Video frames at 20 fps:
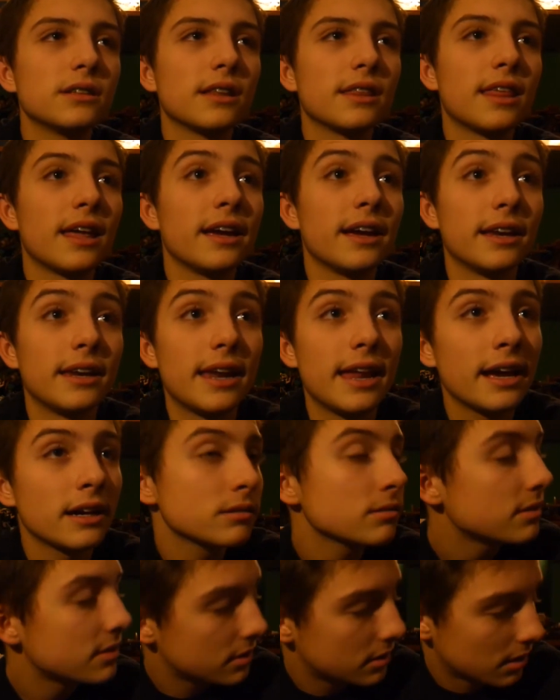they
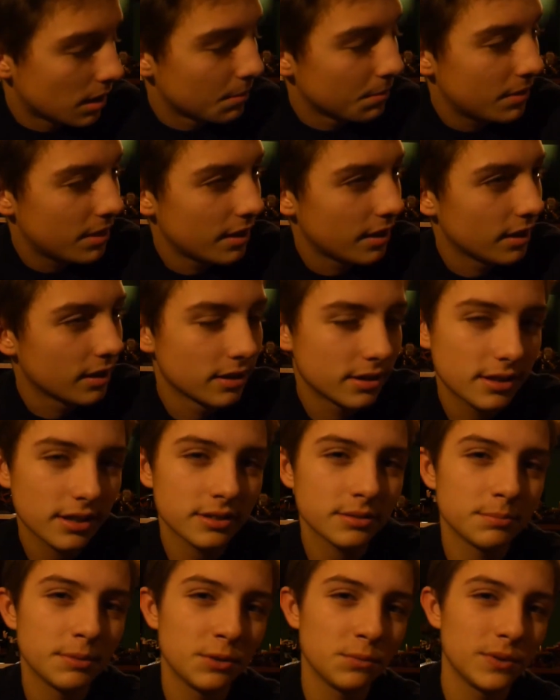announced something
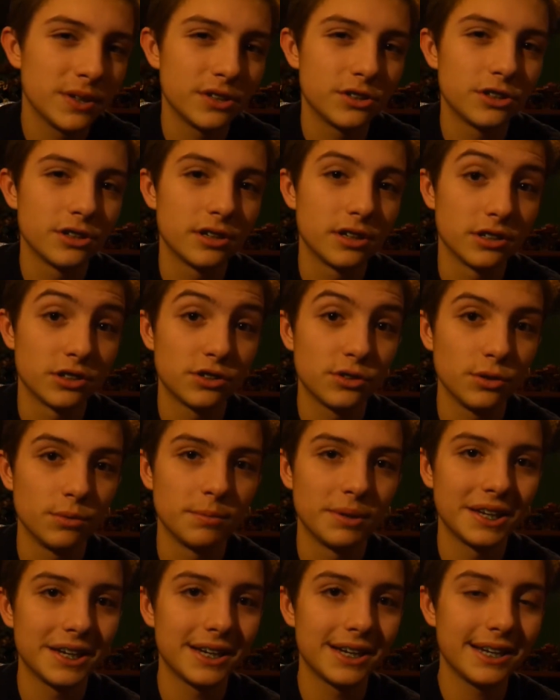doesn't mean we should
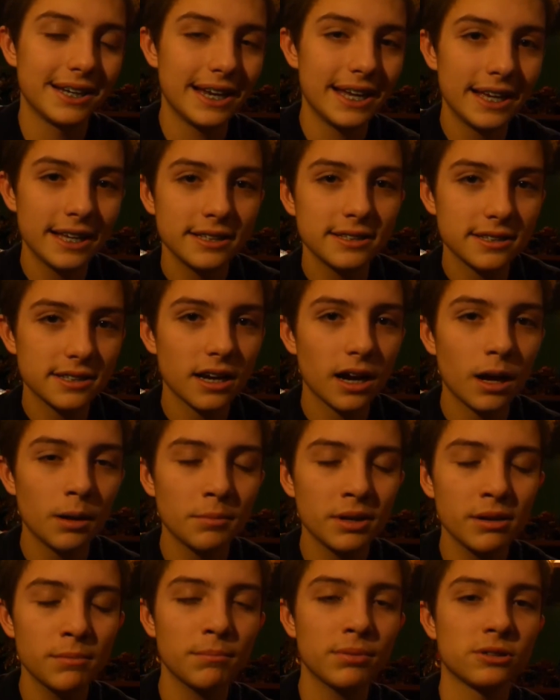assume that it is coming,